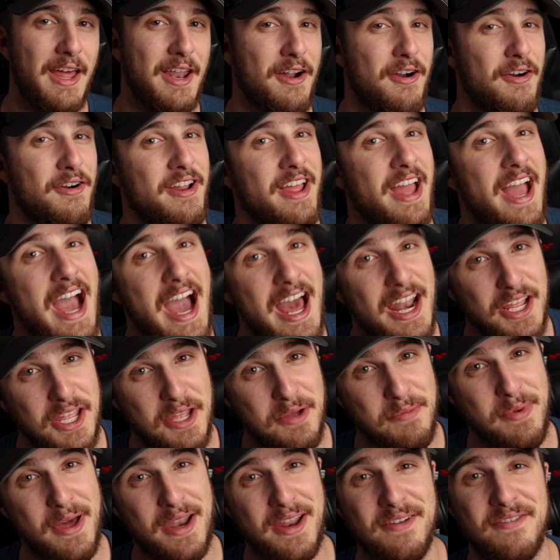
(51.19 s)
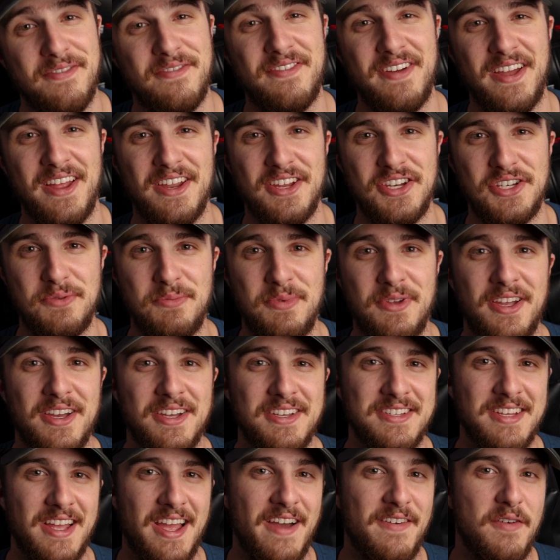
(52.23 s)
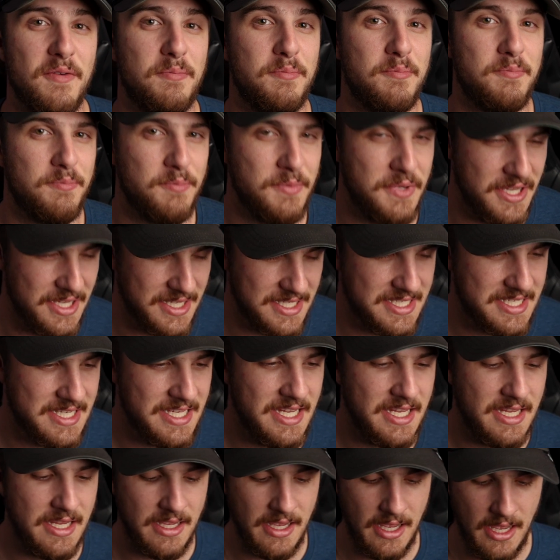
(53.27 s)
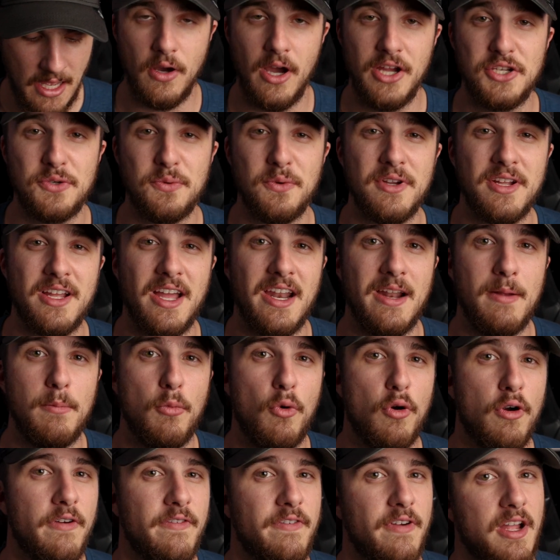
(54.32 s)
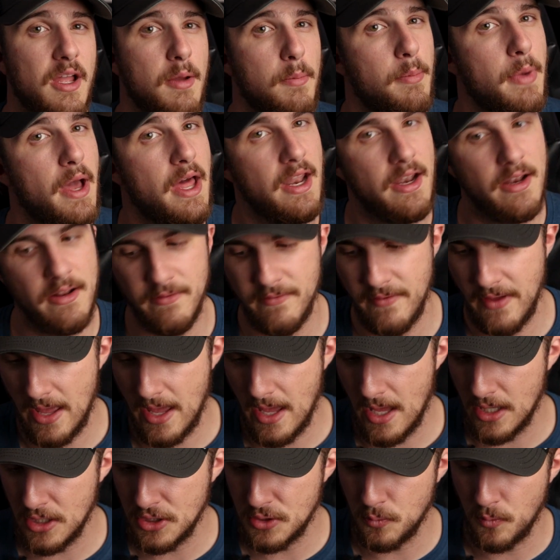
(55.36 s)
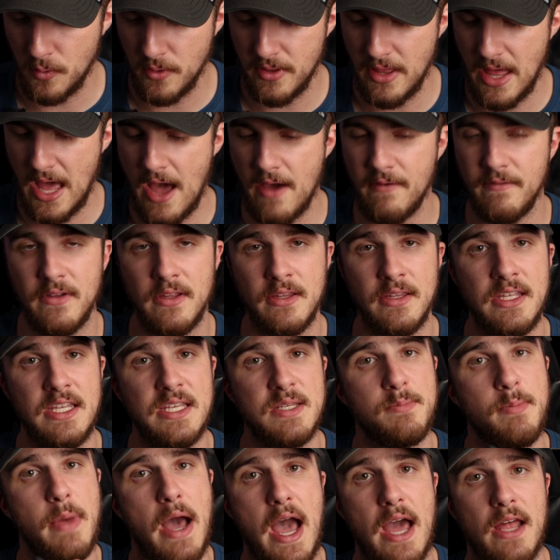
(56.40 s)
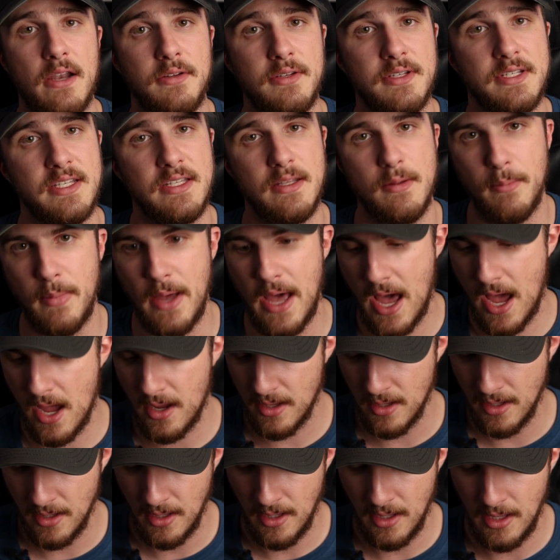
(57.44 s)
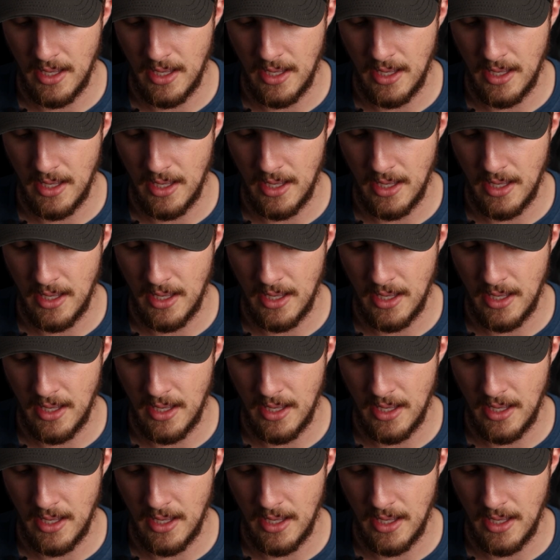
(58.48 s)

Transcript: And I already had a competitive advantage because I have a PC. So I just wanted kind of more of a competitive edge with having these paddles in the back.